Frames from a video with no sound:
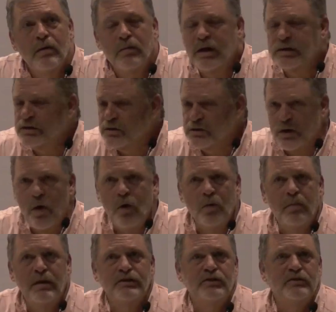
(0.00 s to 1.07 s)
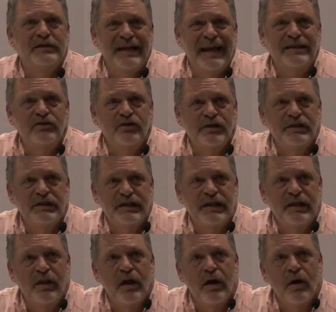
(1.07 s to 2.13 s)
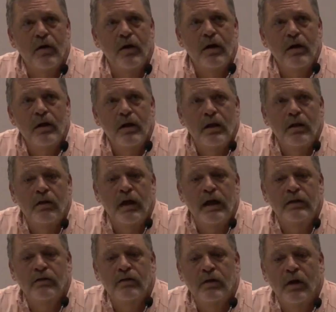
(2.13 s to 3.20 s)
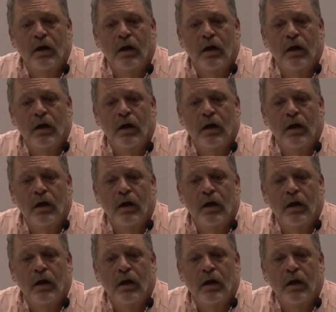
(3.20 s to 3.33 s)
because there's a whole bunch of tensions in there that uh,